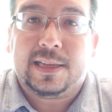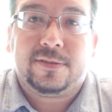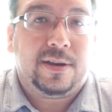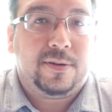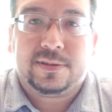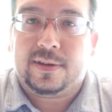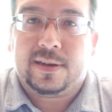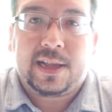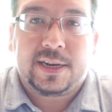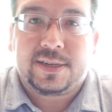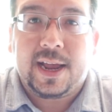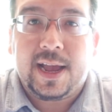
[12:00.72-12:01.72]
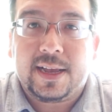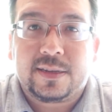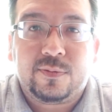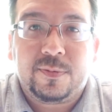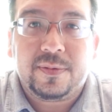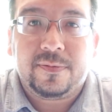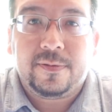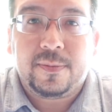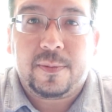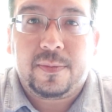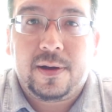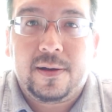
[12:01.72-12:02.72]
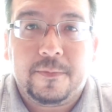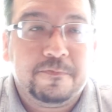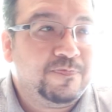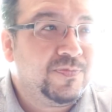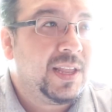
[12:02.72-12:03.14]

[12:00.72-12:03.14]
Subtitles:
I thought I was gonna catch an ass whooping from my mom,